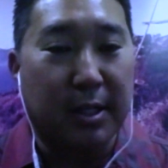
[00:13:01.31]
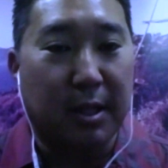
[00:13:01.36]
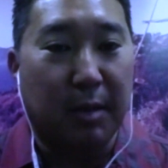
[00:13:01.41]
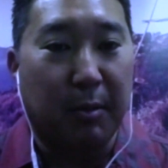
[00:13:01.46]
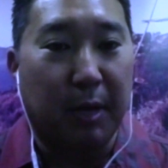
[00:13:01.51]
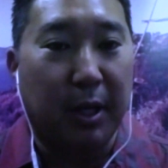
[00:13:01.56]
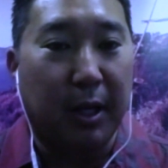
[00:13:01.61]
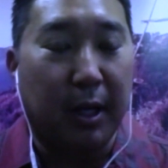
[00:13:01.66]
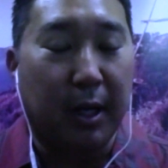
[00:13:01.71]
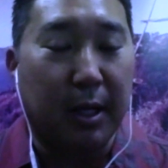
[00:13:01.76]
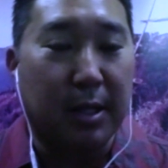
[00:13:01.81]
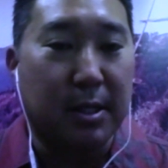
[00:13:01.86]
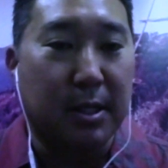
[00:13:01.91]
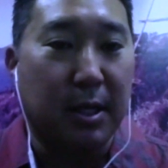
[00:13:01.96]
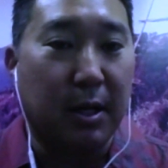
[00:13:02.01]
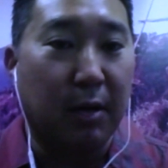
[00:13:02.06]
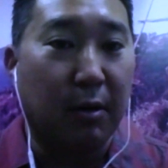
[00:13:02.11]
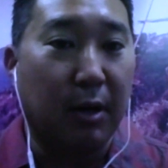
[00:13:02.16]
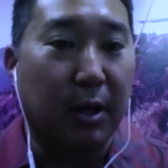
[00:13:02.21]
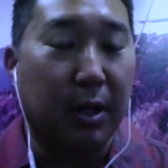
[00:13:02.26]
estimate that
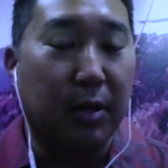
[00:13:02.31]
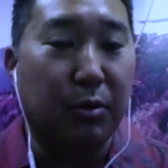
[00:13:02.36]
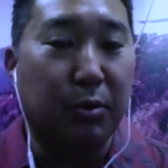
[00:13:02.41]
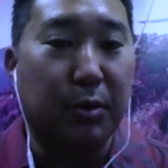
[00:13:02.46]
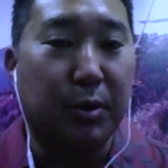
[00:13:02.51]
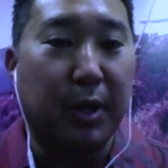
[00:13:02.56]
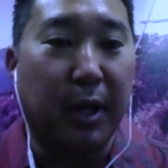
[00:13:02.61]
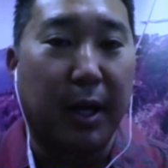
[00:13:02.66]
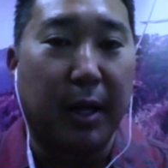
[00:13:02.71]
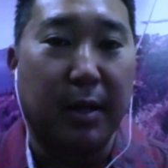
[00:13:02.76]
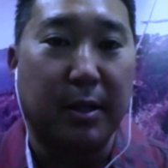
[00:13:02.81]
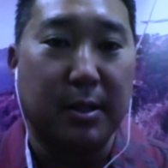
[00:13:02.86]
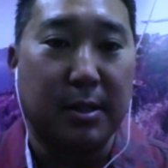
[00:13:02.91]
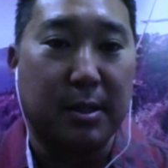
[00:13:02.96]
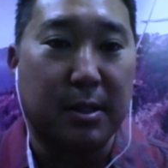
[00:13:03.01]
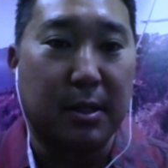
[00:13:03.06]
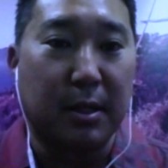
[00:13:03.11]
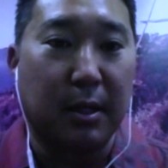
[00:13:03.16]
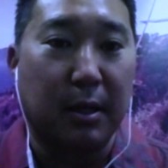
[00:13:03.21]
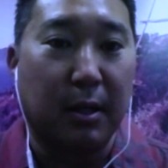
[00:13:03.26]
it's nearly 2
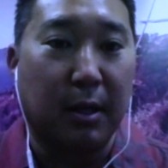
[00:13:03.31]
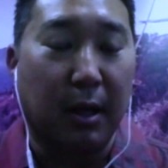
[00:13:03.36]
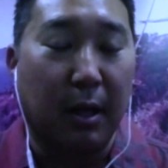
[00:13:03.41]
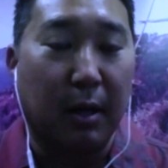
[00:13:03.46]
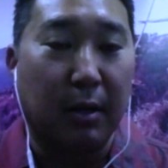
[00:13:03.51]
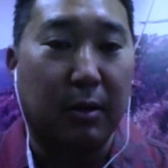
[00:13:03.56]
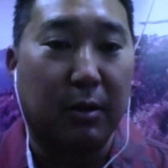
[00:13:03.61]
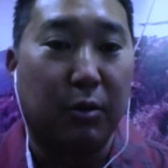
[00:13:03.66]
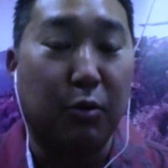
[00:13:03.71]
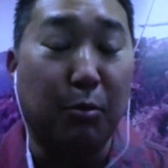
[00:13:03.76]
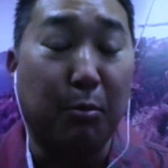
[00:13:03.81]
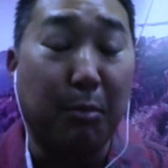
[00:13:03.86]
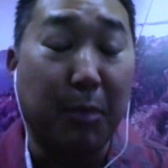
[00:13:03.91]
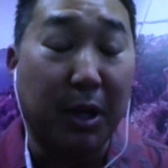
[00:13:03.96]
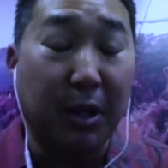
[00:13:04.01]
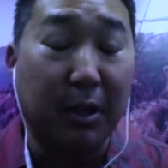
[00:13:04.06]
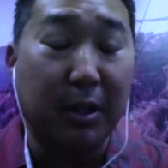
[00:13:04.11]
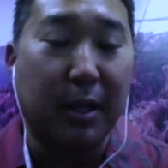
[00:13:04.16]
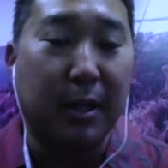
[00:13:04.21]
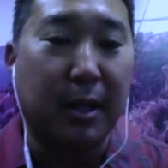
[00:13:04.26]

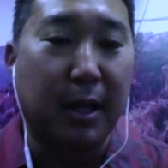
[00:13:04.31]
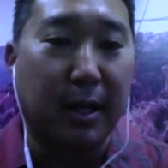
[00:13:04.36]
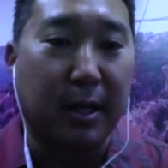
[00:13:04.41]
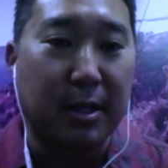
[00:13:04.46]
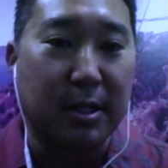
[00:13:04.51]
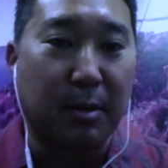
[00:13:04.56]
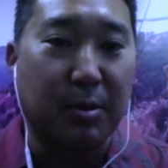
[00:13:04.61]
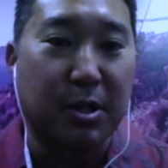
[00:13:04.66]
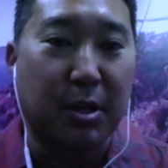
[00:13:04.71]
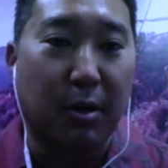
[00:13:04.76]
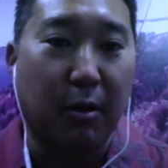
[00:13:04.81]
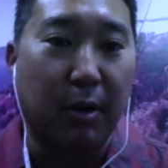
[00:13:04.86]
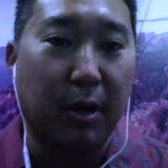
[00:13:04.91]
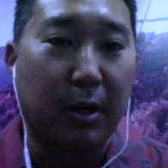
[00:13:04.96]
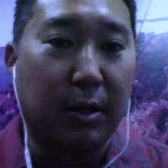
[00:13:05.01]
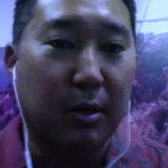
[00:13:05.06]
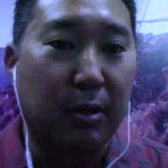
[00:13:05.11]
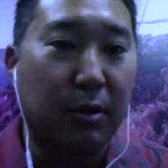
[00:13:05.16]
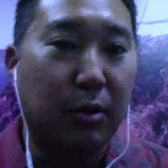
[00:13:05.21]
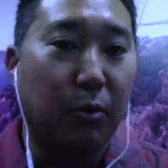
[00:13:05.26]
million tons,
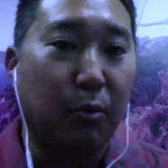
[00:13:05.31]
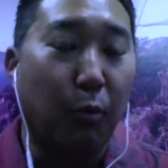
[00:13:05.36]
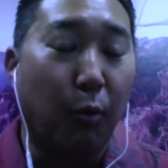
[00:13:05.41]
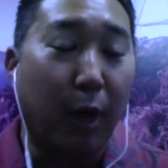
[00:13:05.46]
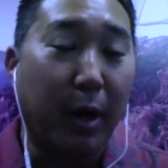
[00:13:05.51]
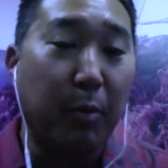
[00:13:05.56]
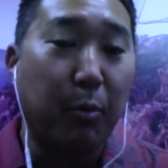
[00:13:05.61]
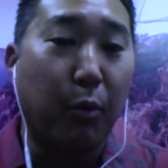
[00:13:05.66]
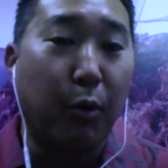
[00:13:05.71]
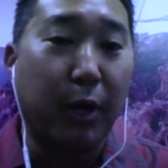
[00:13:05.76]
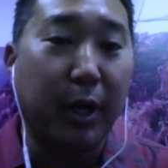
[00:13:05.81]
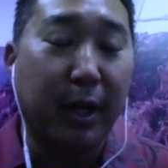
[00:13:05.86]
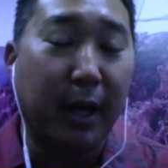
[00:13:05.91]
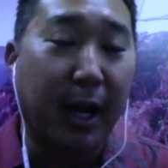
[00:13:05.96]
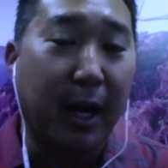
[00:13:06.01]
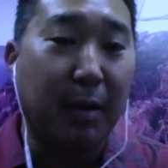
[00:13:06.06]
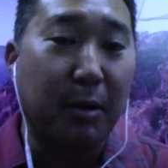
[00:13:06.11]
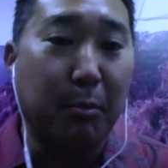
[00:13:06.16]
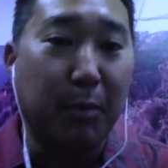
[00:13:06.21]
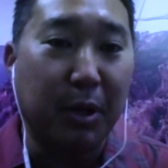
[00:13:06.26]

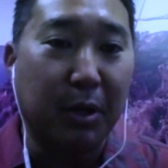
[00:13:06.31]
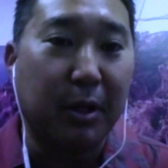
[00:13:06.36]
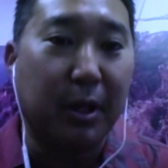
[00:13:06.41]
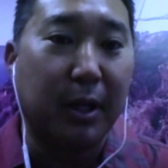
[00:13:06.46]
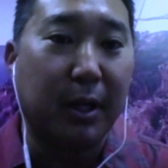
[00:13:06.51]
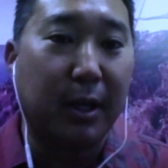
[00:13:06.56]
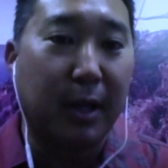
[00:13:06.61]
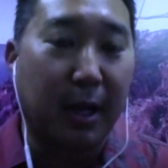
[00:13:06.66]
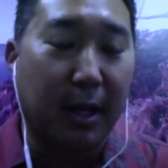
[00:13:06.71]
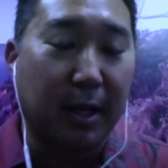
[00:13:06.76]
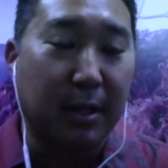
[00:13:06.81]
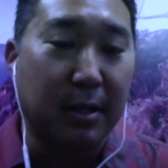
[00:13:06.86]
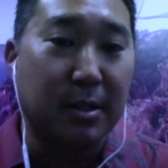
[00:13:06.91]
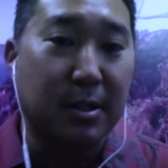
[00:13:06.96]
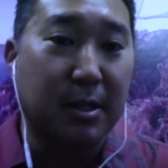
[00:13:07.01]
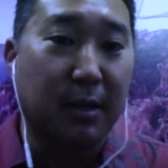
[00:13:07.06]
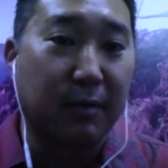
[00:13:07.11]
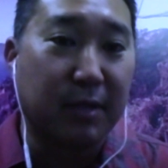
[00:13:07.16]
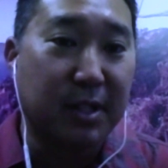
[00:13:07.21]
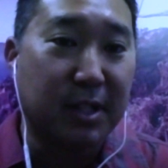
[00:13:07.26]
1.9 million
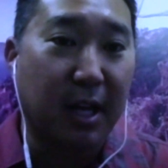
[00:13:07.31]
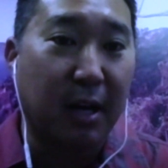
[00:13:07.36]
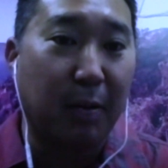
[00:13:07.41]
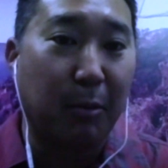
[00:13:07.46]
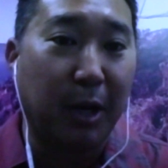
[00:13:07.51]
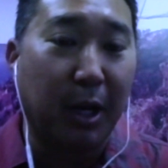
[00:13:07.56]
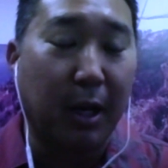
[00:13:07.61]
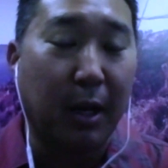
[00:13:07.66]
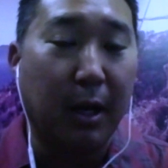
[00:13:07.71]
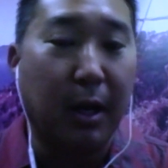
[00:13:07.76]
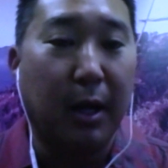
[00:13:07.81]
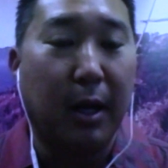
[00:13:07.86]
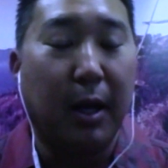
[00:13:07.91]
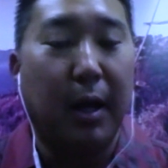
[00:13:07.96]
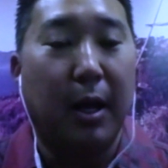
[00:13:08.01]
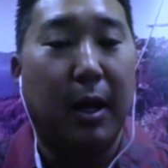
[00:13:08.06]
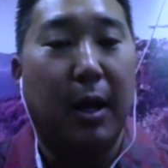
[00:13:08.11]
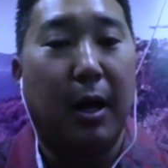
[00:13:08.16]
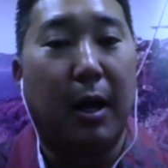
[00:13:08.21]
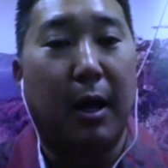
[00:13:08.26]
tons of sediment
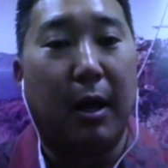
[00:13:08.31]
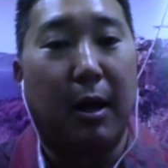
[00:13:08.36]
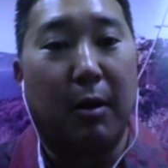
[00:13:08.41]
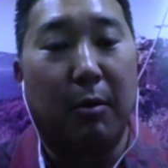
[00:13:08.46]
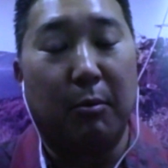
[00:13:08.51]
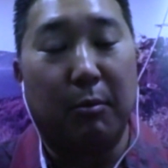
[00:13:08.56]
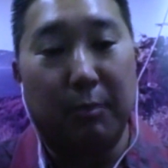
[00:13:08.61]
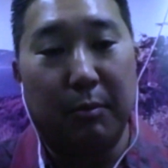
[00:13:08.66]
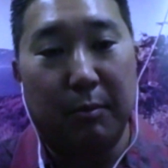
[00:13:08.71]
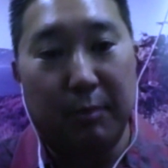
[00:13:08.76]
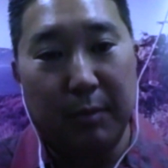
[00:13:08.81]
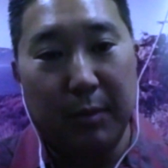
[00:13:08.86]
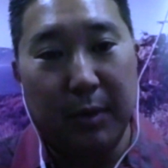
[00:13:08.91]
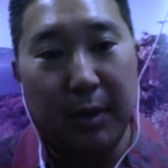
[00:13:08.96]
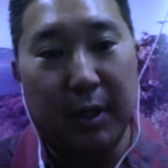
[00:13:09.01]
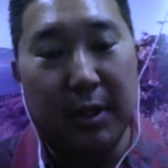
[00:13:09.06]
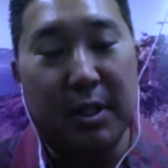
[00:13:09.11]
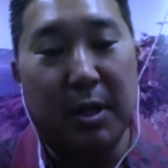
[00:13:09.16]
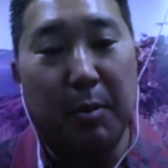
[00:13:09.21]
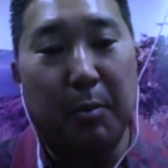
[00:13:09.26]

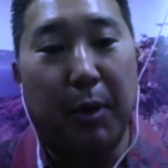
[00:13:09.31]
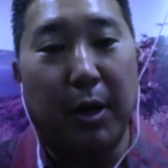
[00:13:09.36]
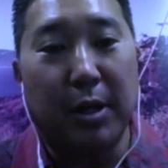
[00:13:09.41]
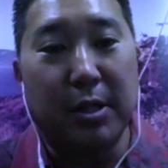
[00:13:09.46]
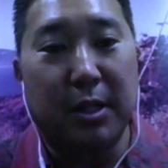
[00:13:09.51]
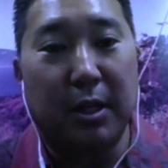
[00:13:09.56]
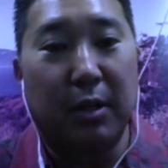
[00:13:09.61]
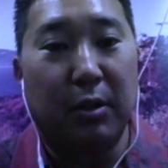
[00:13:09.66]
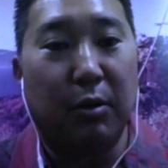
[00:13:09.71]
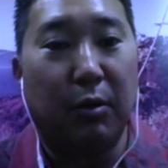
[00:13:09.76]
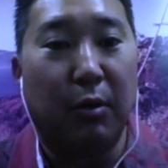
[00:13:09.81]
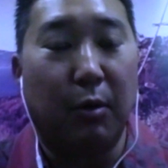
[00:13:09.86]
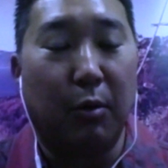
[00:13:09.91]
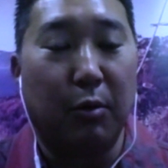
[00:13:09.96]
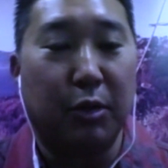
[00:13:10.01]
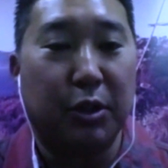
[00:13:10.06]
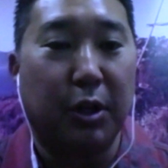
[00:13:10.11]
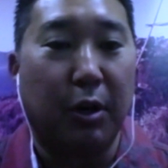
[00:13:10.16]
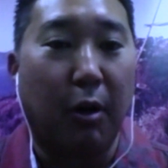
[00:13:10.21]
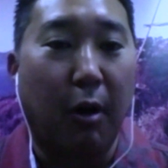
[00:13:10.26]
is deposited into the
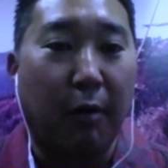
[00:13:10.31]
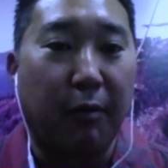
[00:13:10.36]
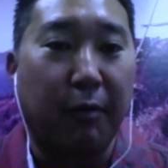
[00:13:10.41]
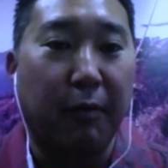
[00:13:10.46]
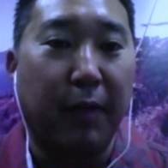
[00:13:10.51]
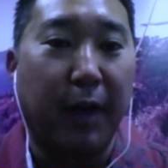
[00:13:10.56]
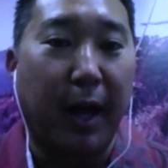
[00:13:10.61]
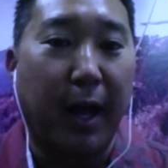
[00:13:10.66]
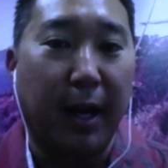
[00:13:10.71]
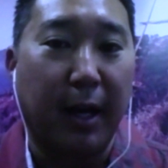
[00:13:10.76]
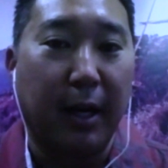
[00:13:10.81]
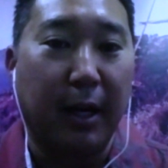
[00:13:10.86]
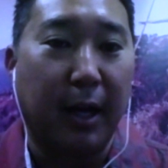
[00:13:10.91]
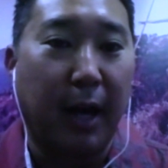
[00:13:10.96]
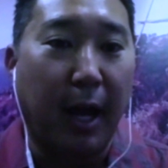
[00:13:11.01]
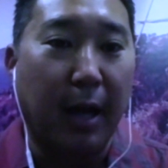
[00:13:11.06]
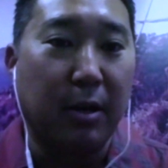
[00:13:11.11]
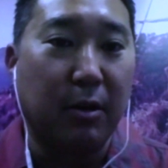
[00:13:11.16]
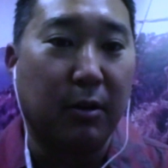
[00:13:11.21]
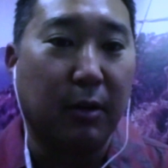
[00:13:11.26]
ocean off of the
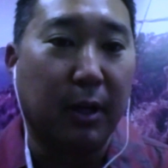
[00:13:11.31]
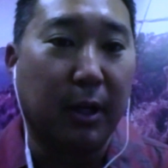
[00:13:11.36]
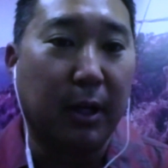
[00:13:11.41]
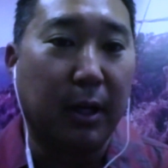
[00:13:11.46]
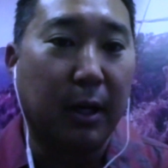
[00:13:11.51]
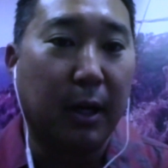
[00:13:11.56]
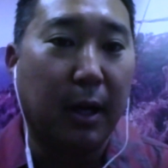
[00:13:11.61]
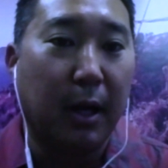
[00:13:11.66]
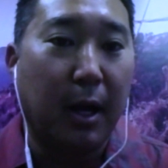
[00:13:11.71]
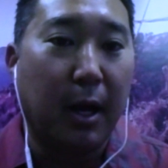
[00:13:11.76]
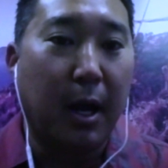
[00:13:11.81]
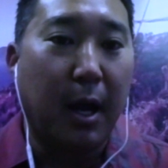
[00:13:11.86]
island annually.